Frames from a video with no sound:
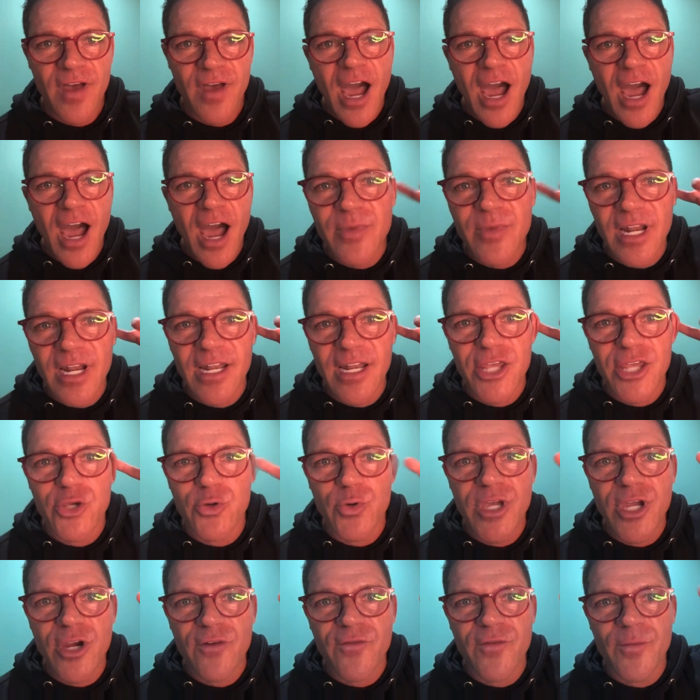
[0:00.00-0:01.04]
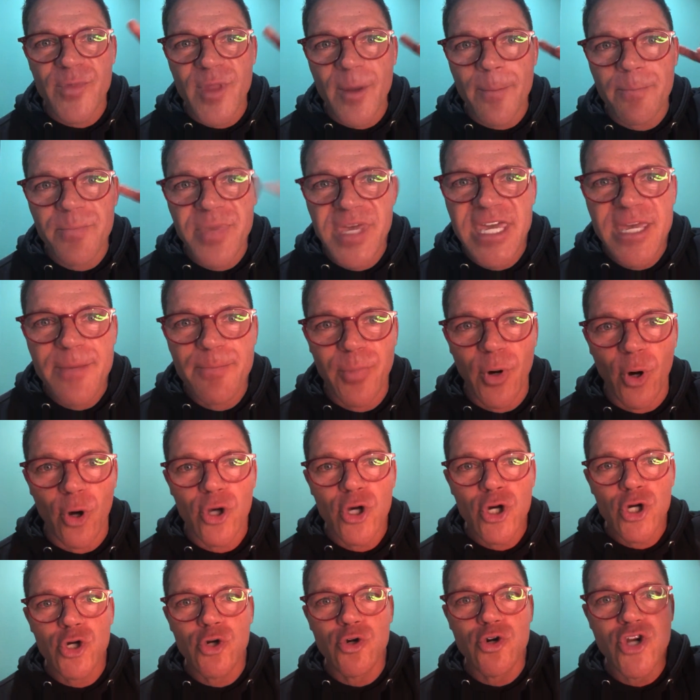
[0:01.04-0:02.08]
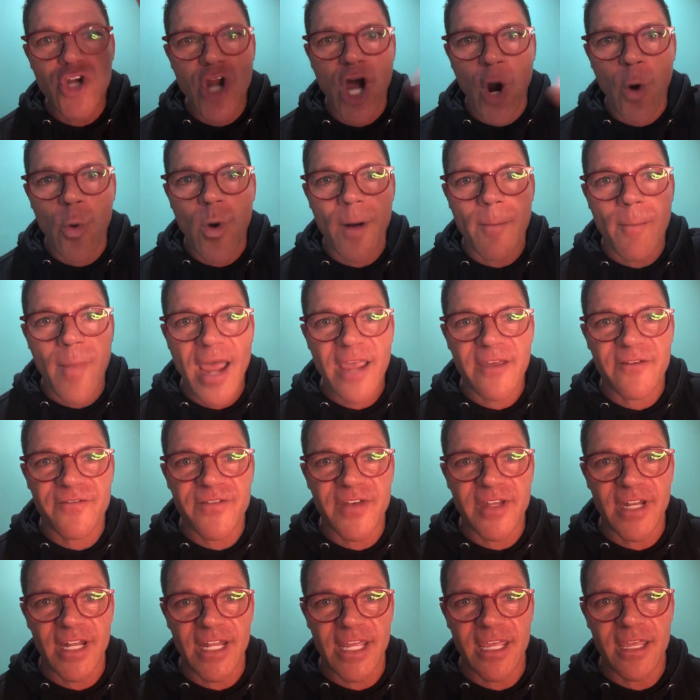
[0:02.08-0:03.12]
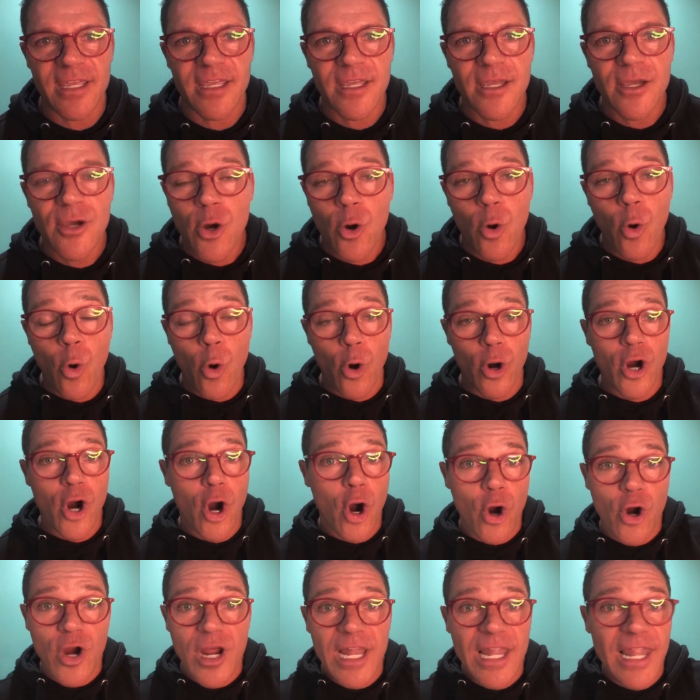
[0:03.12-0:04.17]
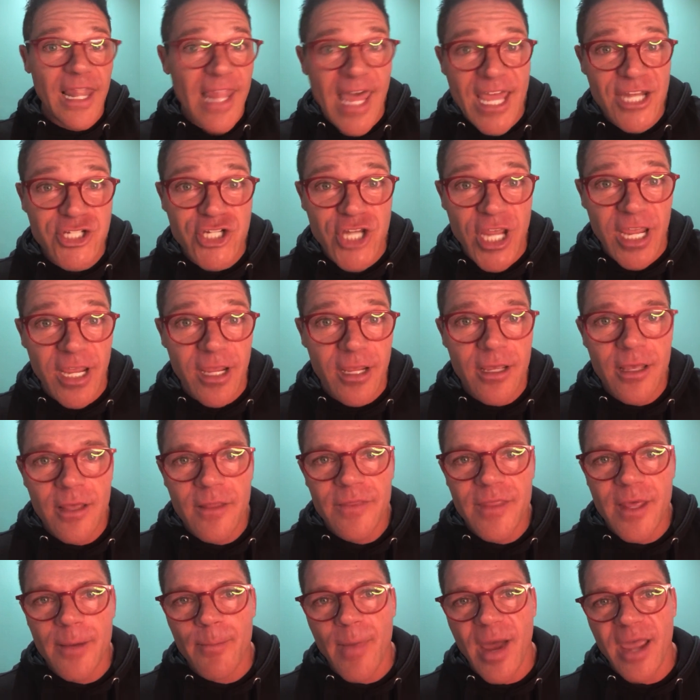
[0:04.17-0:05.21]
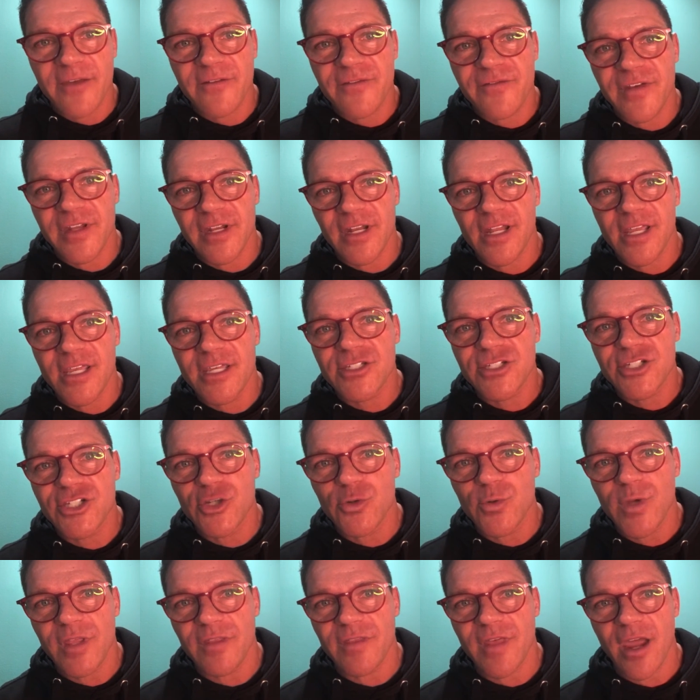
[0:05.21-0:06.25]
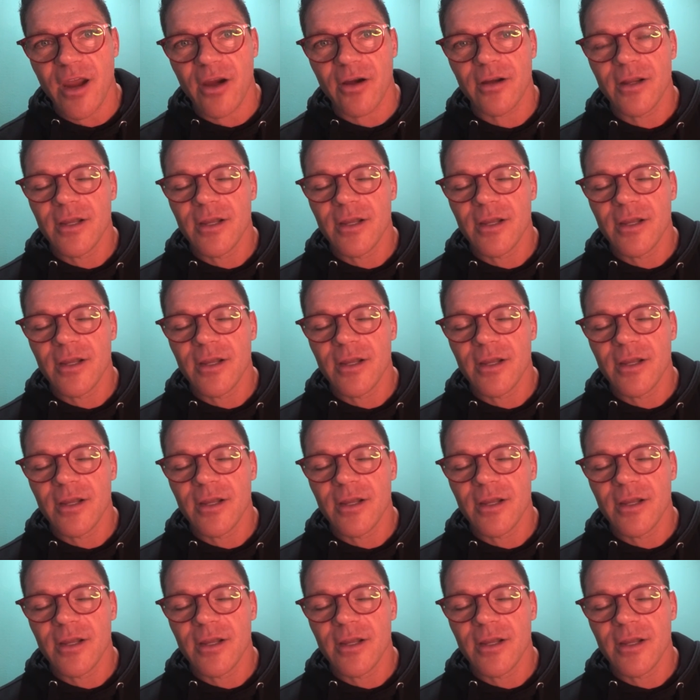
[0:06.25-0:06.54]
I'm going to let you hear from the people who know what Mike Finley or are alleging that Mike Finley is doing there.